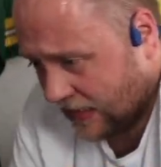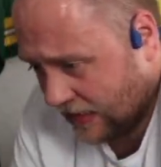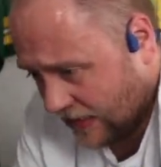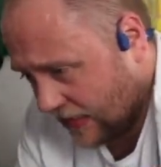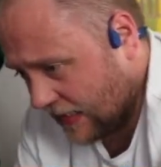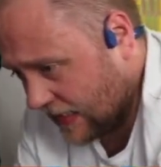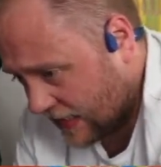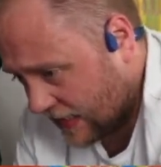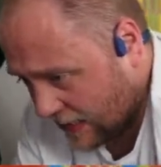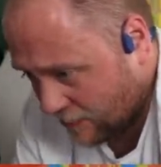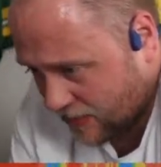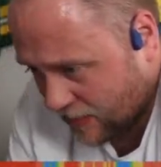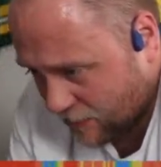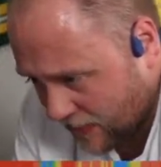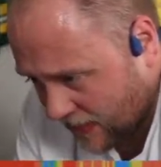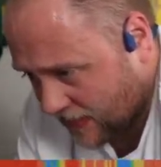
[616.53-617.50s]
Here comes
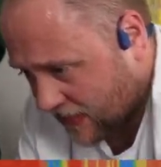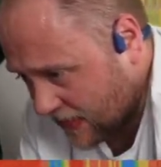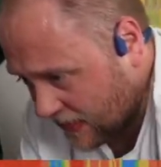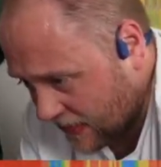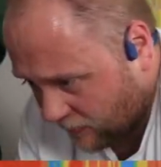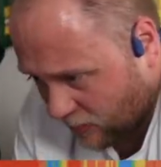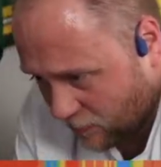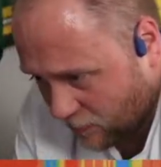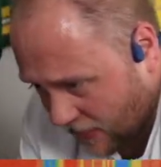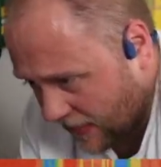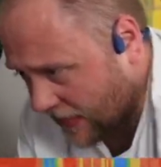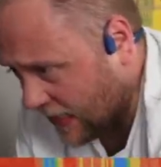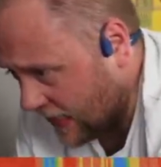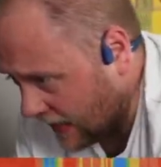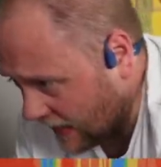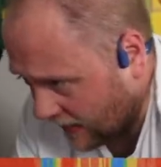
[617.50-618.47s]
the big C group then.
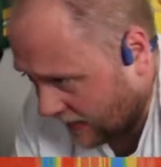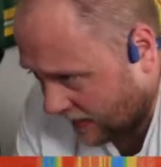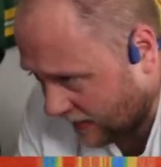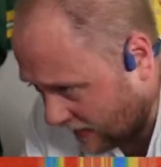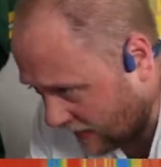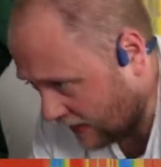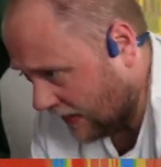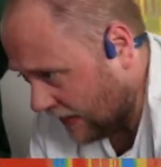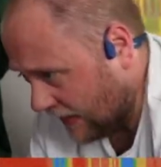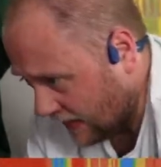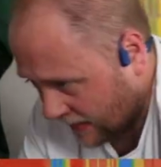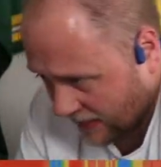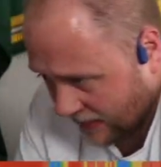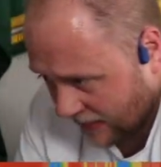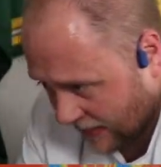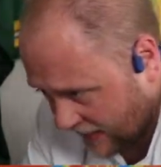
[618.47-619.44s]

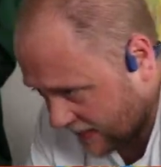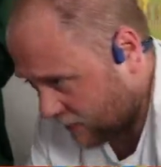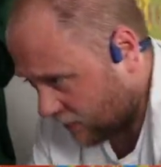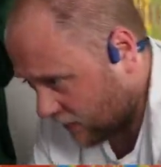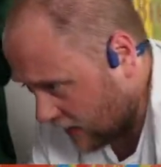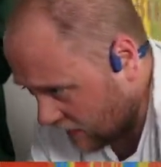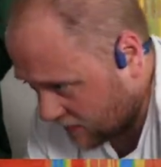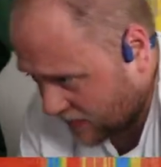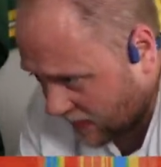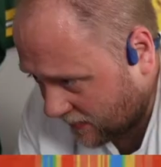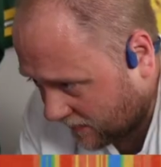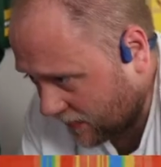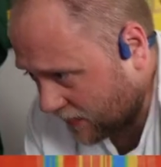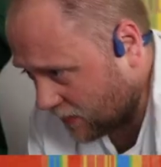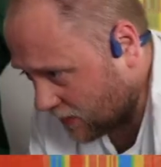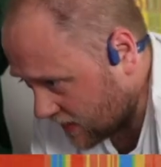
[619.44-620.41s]
S. Greaves, Joe
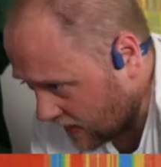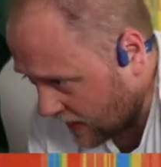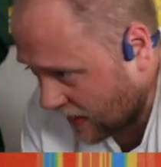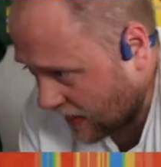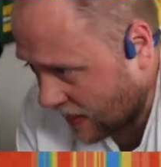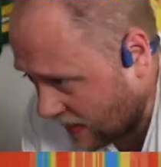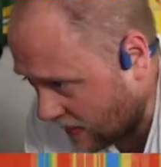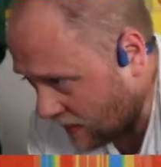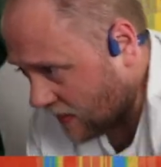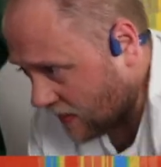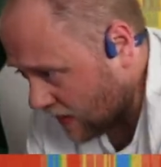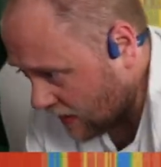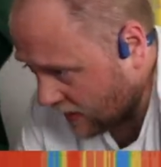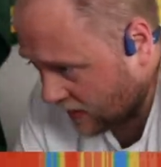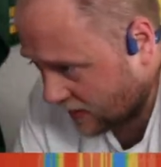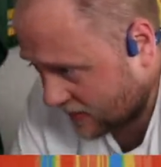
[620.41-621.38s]
Theodossi,
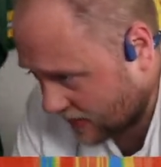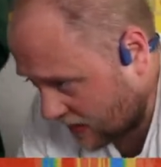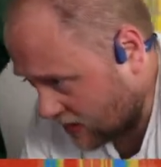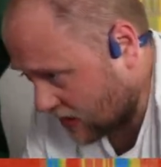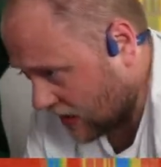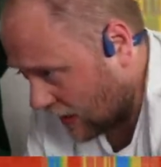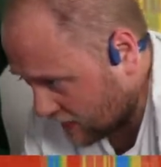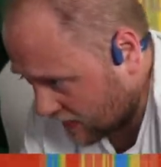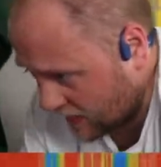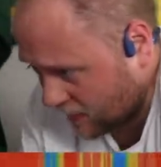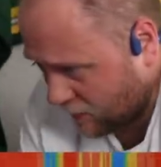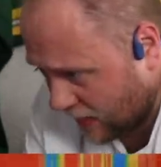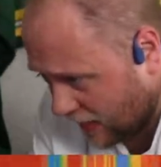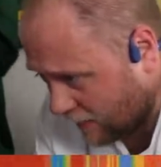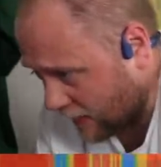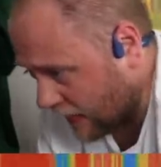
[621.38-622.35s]
C. Jupp, C.
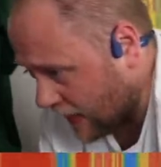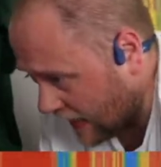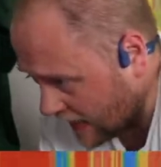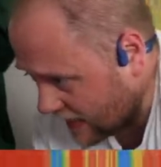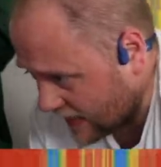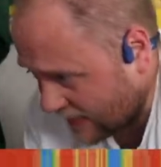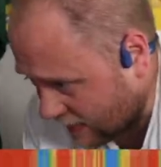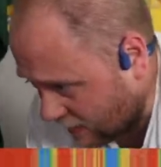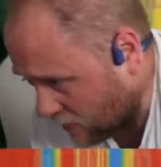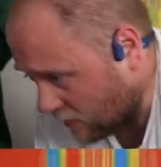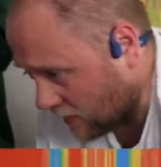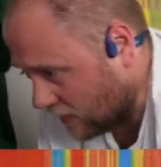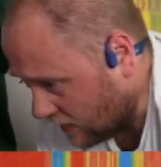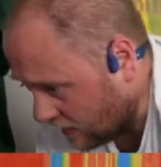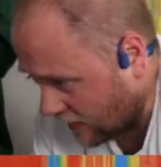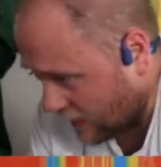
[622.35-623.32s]
Waring, S. Little,
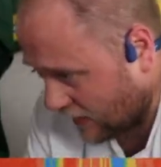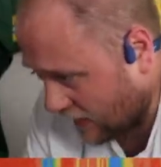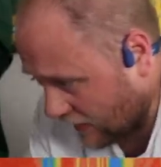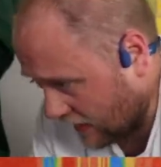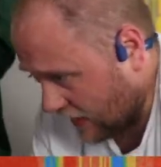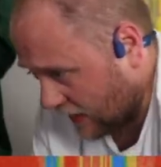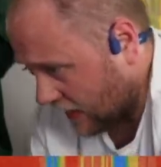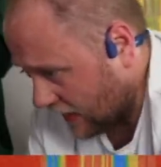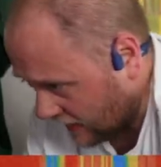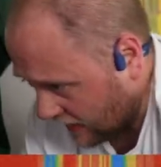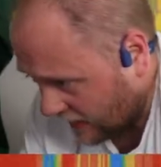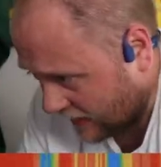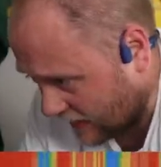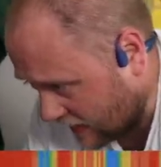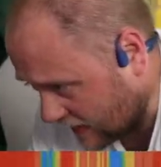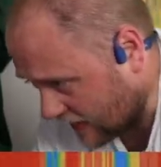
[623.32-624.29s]

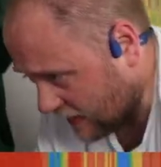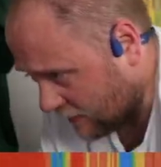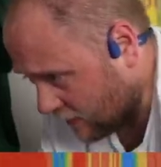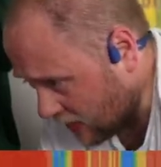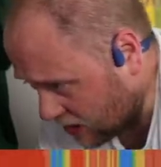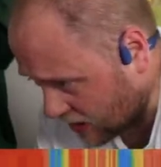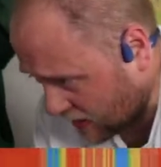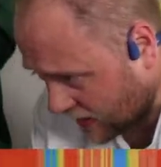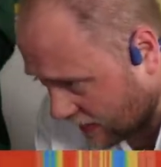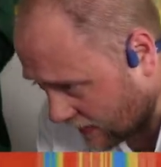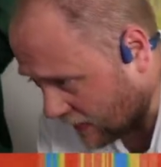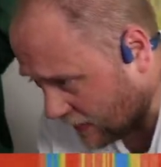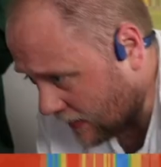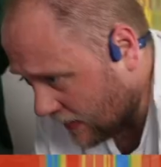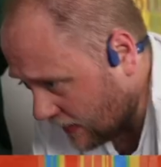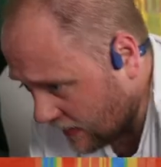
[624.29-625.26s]
C. Ritchie,
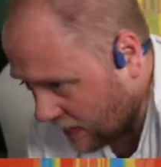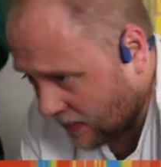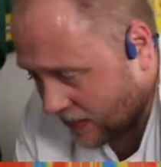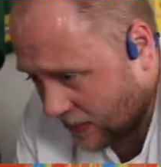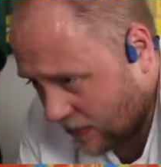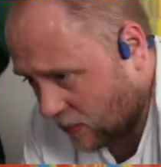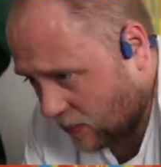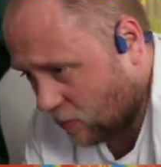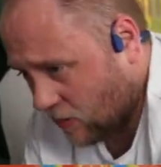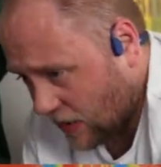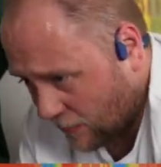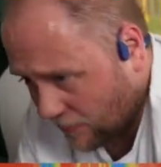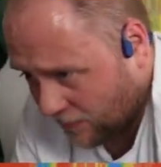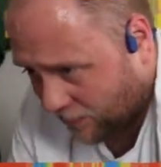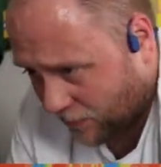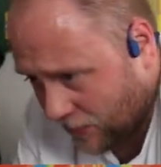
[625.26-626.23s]
all
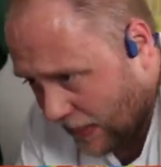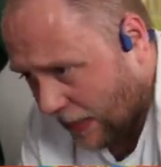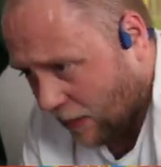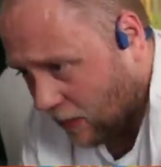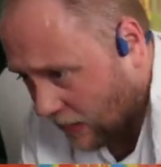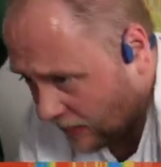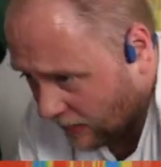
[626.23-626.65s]
coming through now.